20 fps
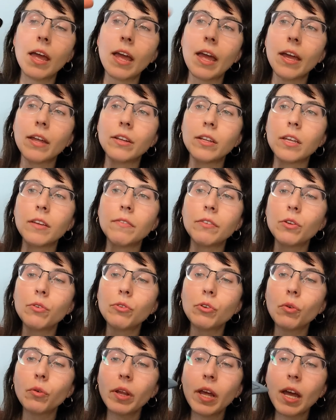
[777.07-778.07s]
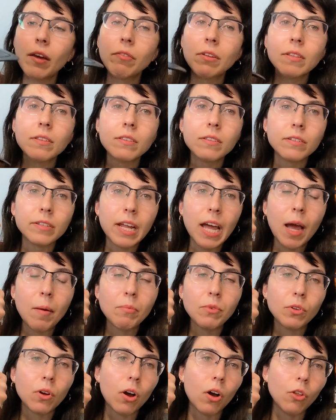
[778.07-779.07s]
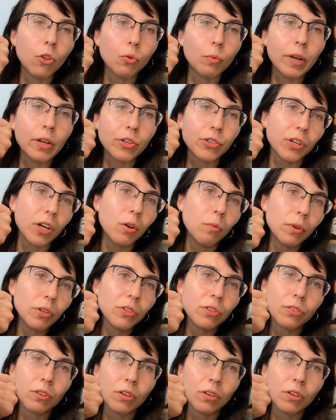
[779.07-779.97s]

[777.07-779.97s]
And if you don't have it snapped all the way shut, which is